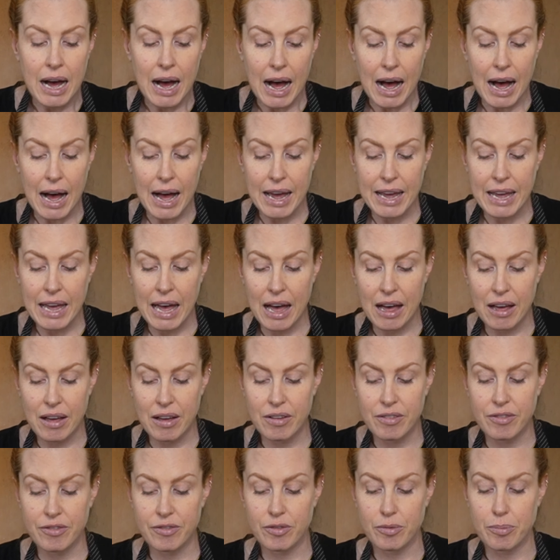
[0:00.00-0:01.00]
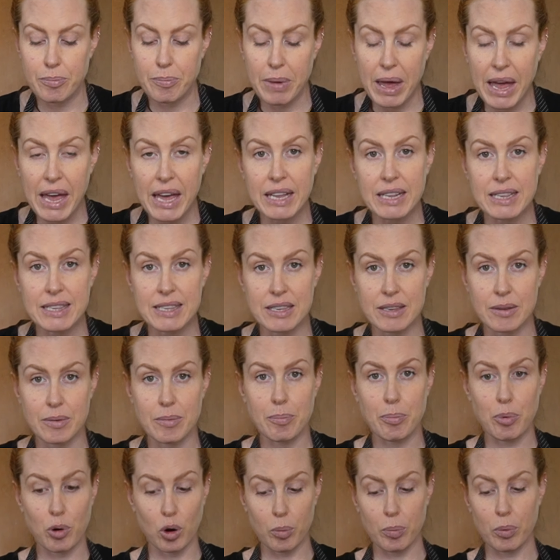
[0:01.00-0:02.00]
I have made
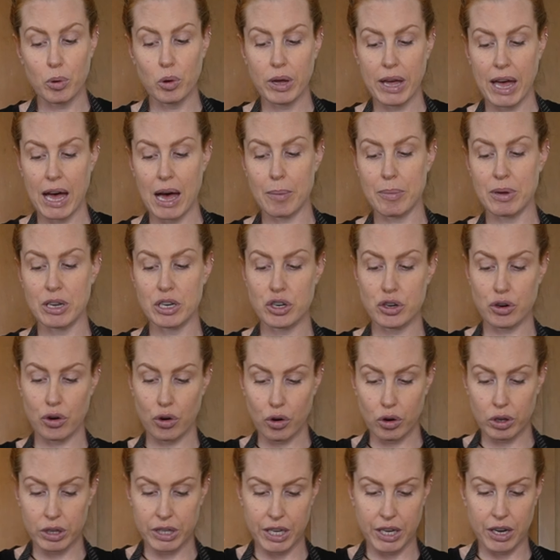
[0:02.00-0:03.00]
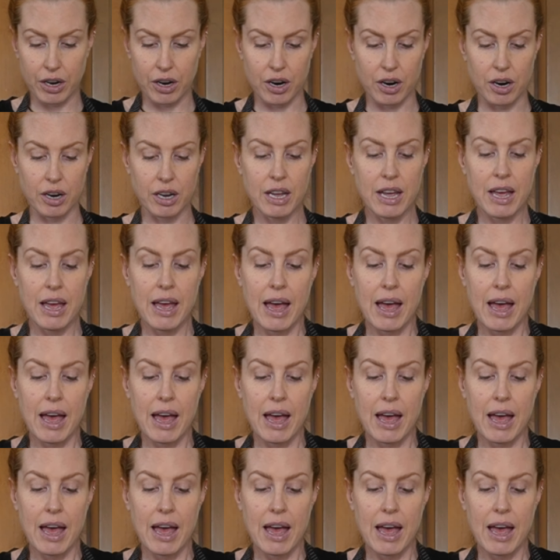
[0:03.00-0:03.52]
some purple cabbage earlier.